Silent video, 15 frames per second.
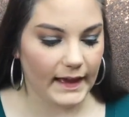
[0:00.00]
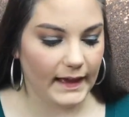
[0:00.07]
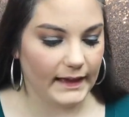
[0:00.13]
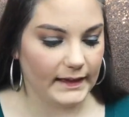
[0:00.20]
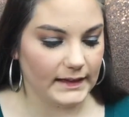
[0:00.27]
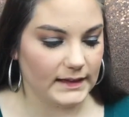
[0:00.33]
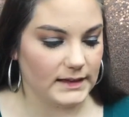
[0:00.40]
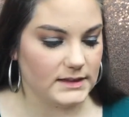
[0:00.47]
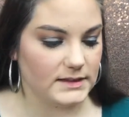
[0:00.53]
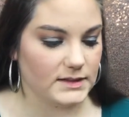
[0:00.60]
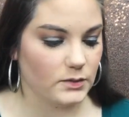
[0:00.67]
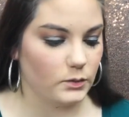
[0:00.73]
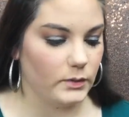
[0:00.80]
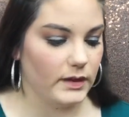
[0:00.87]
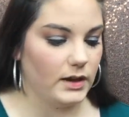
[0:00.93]
And
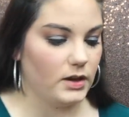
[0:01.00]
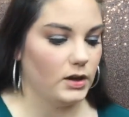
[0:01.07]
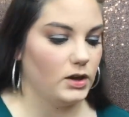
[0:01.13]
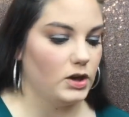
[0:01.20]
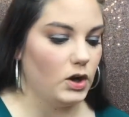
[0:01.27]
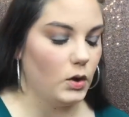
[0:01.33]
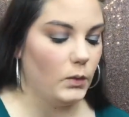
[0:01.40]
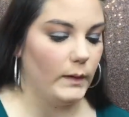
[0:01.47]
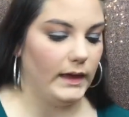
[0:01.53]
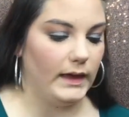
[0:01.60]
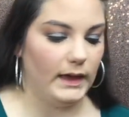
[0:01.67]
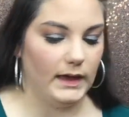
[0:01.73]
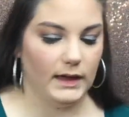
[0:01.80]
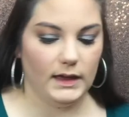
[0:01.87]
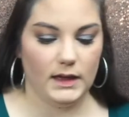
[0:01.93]
we are
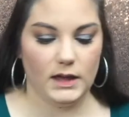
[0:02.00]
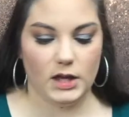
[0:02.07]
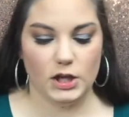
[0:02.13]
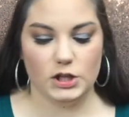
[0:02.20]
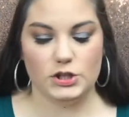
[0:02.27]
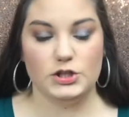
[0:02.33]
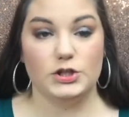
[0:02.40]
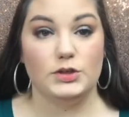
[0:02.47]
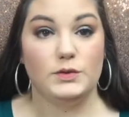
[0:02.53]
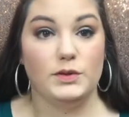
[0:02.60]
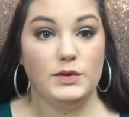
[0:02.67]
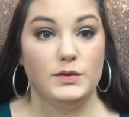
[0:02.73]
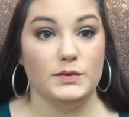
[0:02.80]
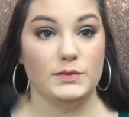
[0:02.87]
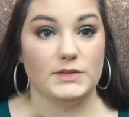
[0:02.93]
going to
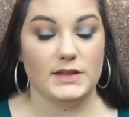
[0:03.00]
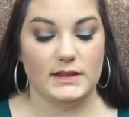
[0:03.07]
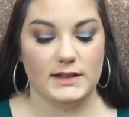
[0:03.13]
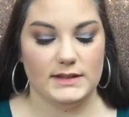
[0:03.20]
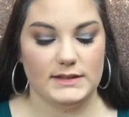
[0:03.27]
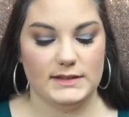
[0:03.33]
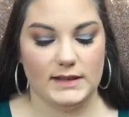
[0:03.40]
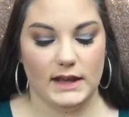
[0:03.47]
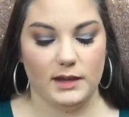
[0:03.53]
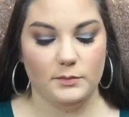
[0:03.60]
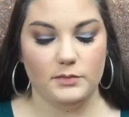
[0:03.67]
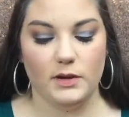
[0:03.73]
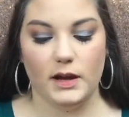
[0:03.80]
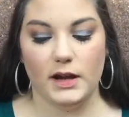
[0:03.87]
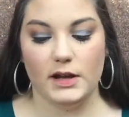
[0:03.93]
use the same
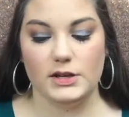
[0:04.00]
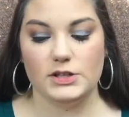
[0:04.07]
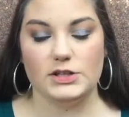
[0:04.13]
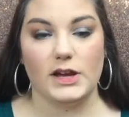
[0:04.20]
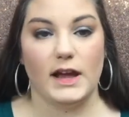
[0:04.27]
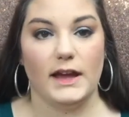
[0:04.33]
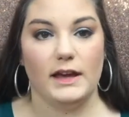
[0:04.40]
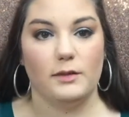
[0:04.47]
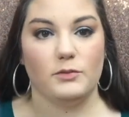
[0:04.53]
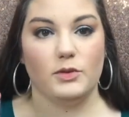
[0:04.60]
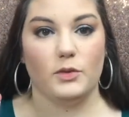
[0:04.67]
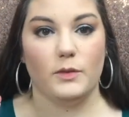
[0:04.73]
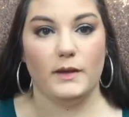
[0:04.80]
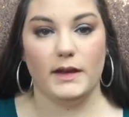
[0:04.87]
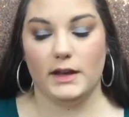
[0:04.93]
brush. I am
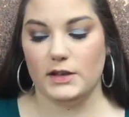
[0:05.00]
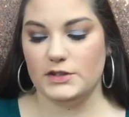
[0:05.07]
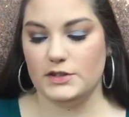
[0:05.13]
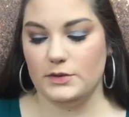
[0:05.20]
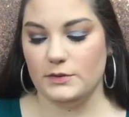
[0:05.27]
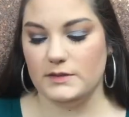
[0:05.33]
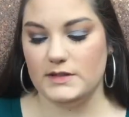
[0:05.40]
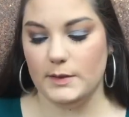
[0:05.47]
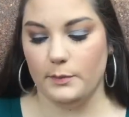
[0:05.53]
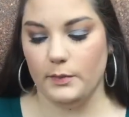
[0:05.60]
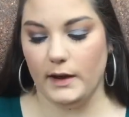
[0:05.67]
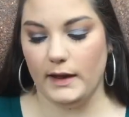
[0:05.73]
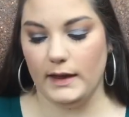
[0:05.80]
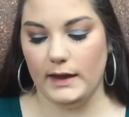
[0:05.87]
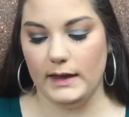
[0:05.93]
going to dip
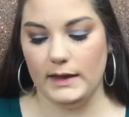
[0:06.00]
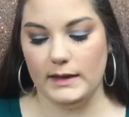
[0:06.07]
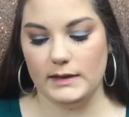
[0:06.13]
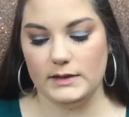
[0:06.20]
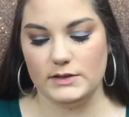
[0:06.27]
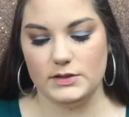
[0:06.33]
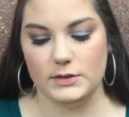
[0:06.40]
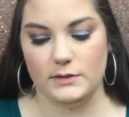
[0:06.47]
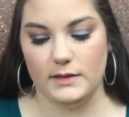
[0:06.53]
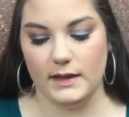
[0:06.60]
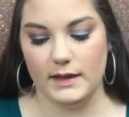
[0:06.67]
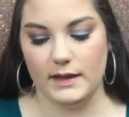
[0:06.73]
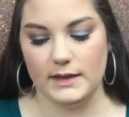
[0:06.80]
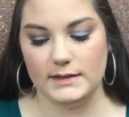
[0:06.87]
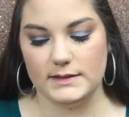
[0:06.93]
right in to
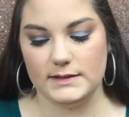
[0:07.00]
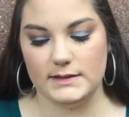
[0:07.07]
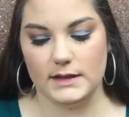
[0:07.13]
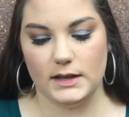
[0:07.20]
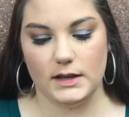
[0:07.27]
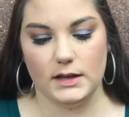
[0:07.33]
this.